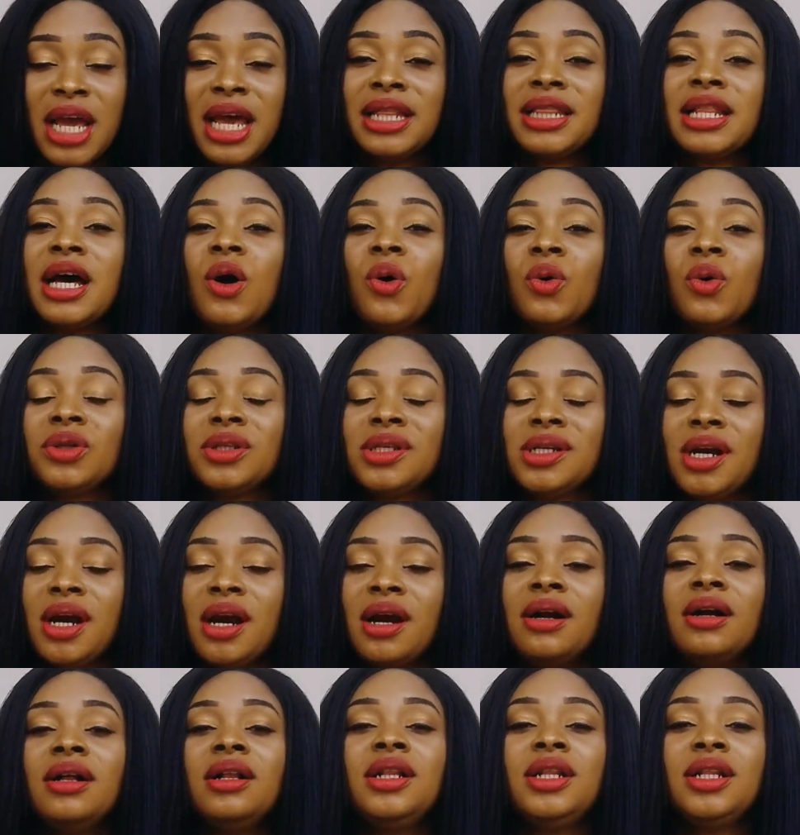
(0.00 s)
Now, there
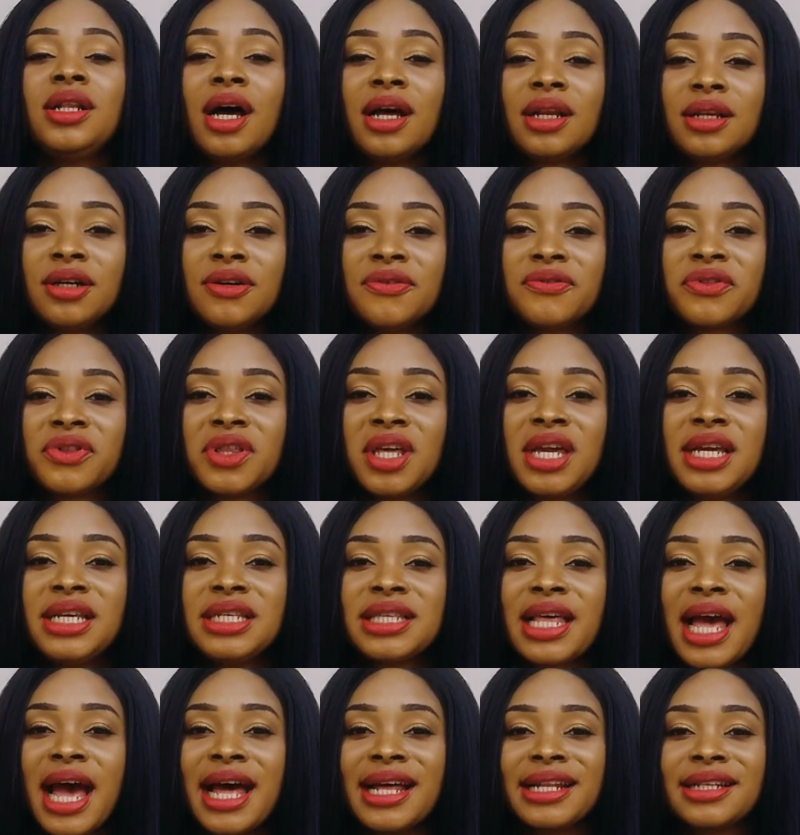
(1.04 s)
are a lot of things
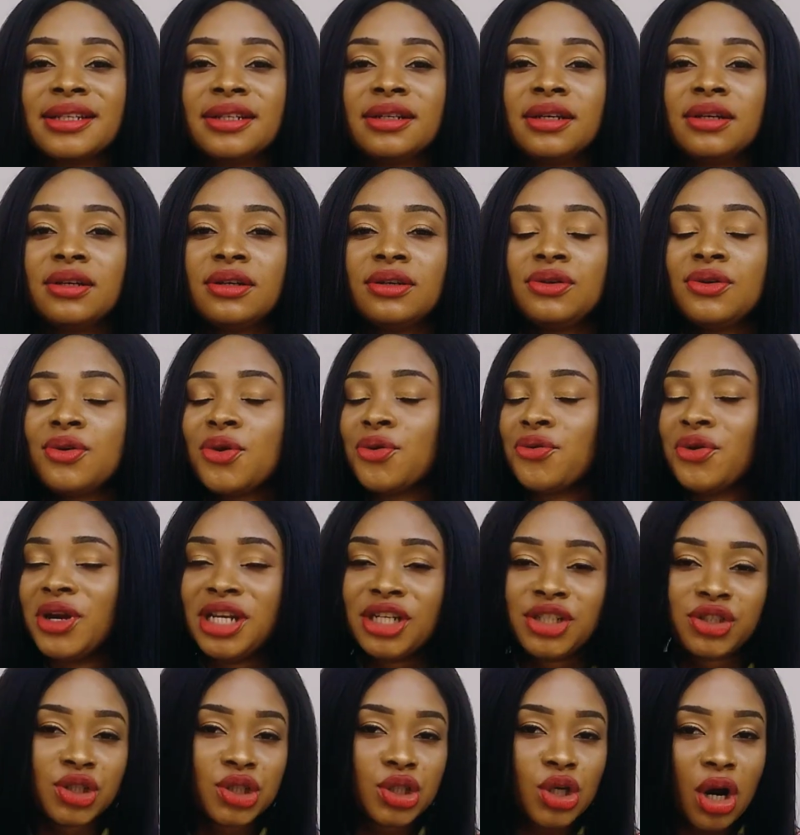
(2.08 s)
that you really
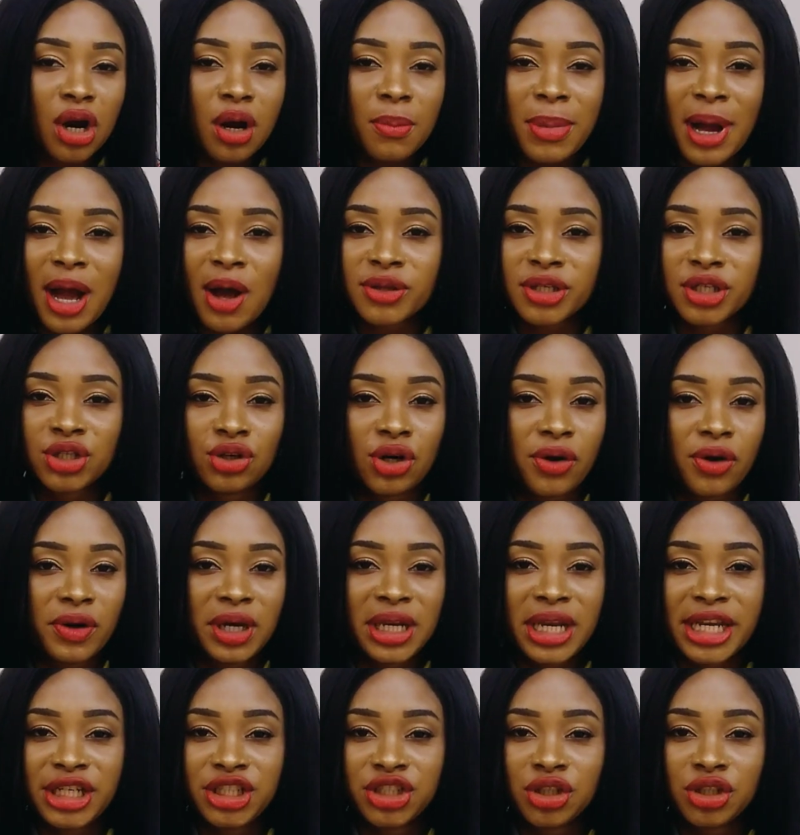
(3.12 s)
should talk about in your
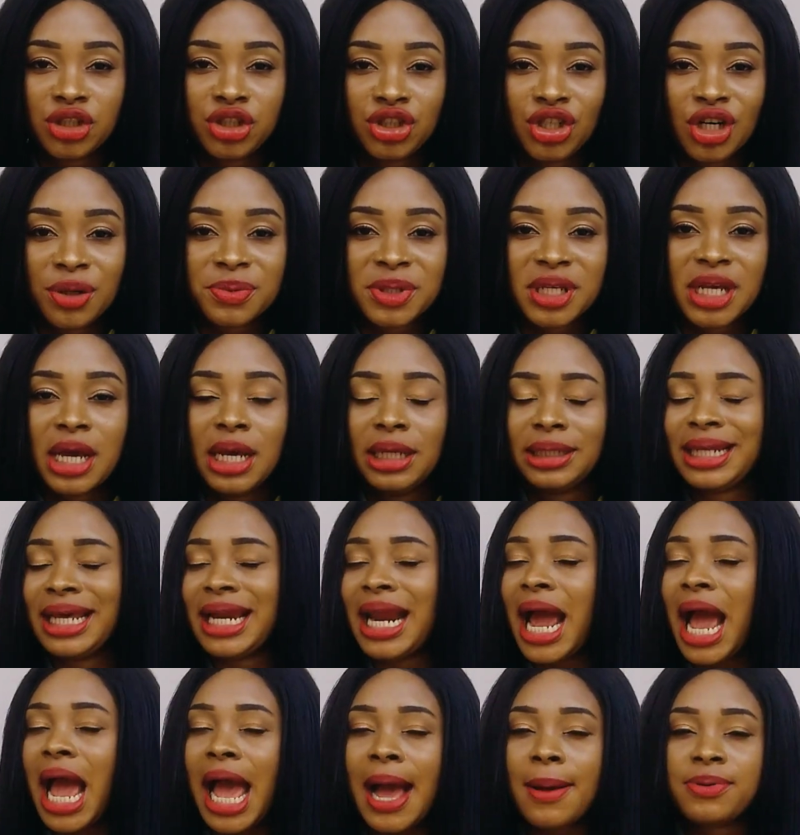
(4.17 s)
relationships that
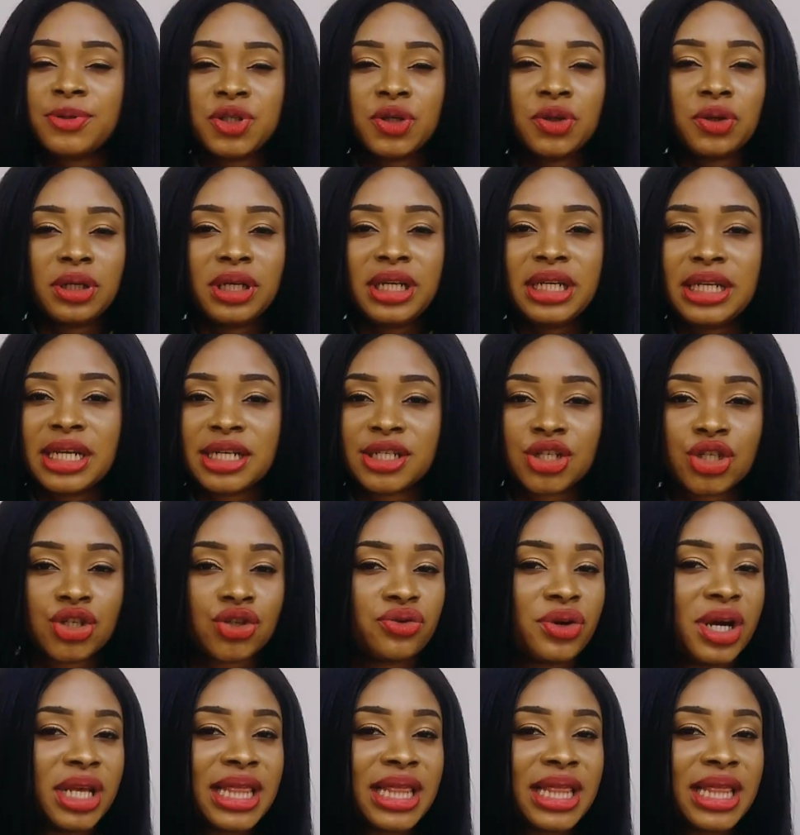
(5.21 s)
are absolutely necessary.